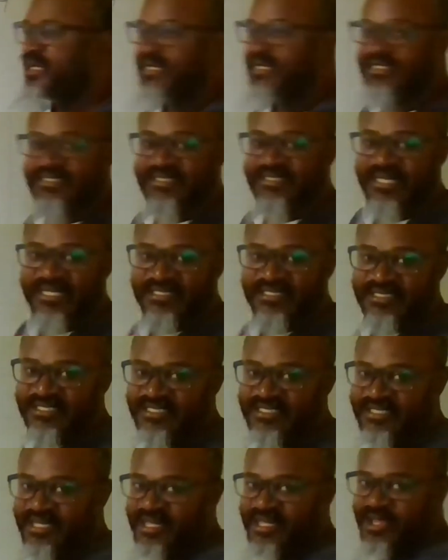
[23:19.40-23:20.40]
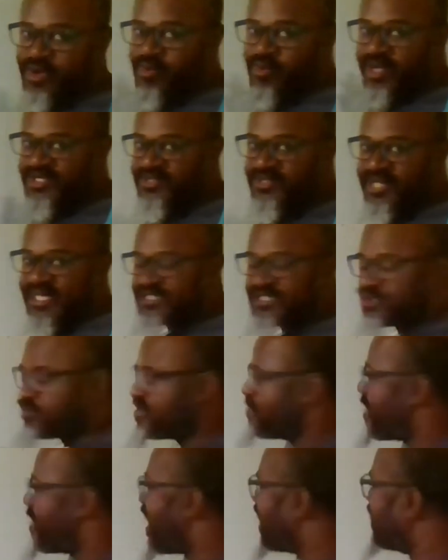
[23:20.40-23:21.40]
Since it's in the equation, it has to be
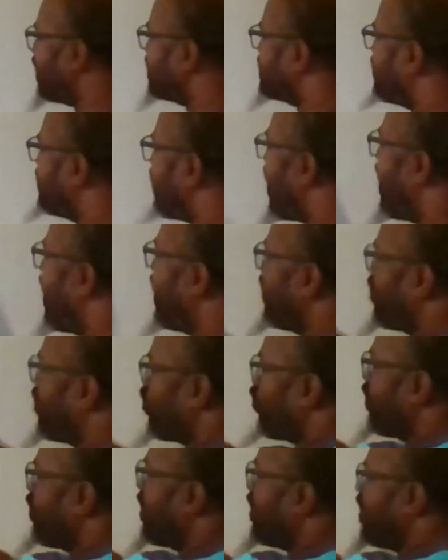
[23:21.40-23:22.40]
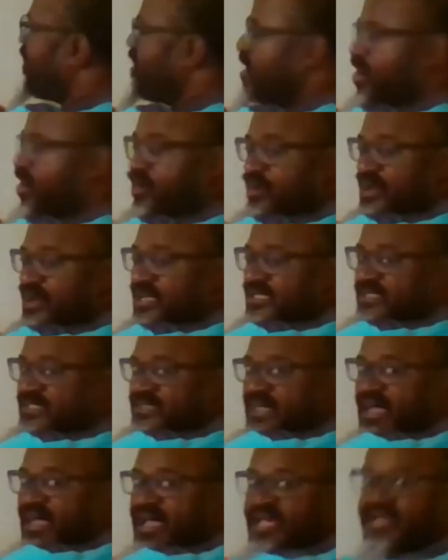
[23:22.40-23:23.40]
balanced. If I have 3e on this
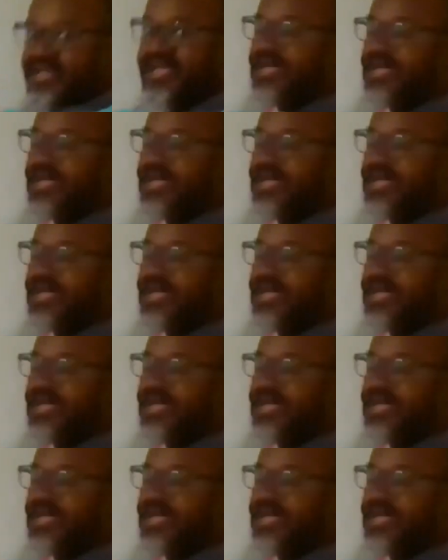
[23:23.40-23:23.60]
side,